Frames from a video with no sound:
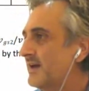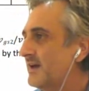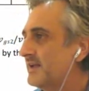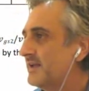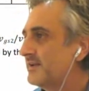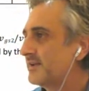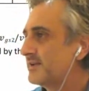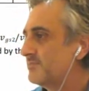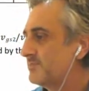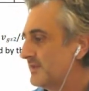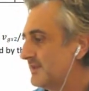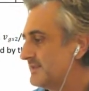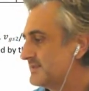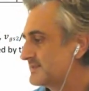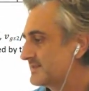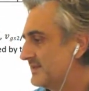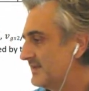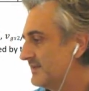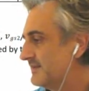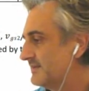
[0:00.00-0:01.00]
and
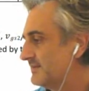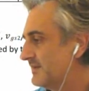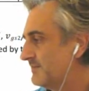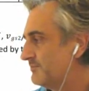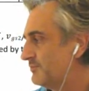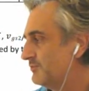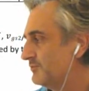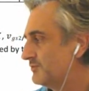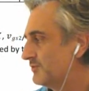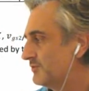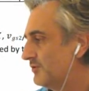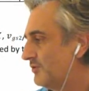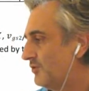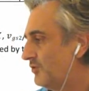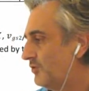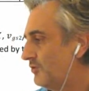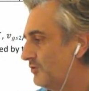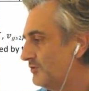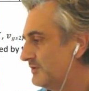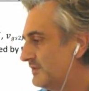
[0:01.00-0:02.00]
replace and put
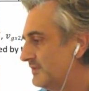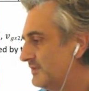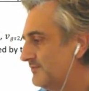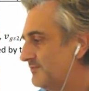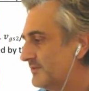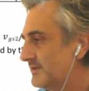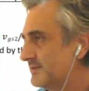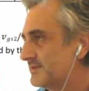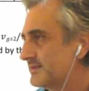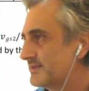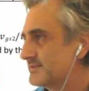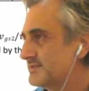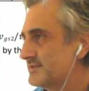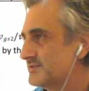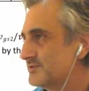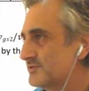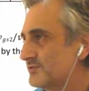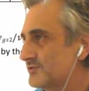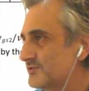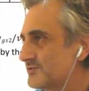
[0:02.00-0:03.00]
all the different
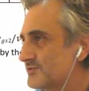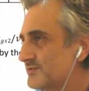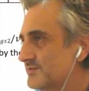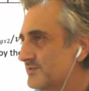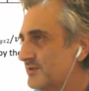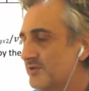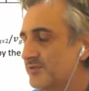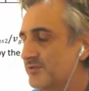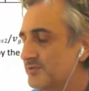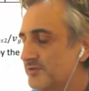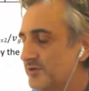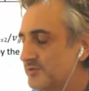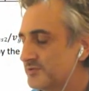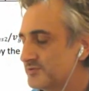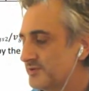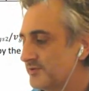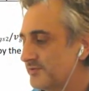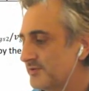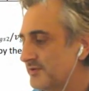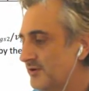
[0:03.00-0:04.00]
transistors, or
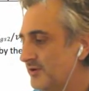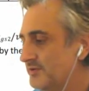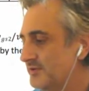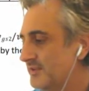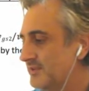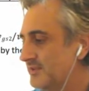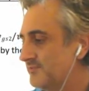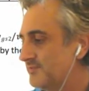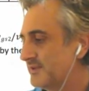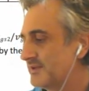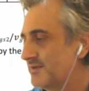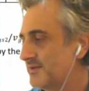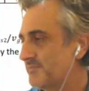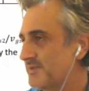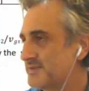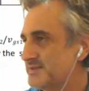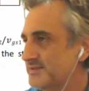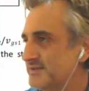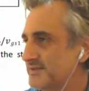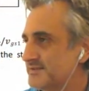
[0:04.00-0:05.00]
sorry, all the different
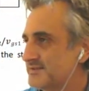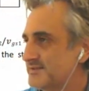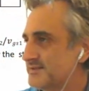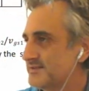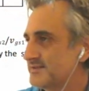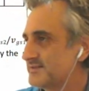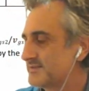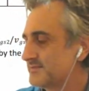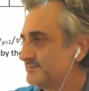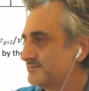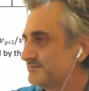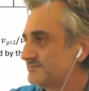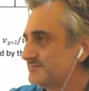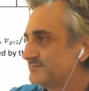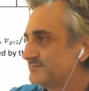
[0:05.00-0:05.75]
capacitances.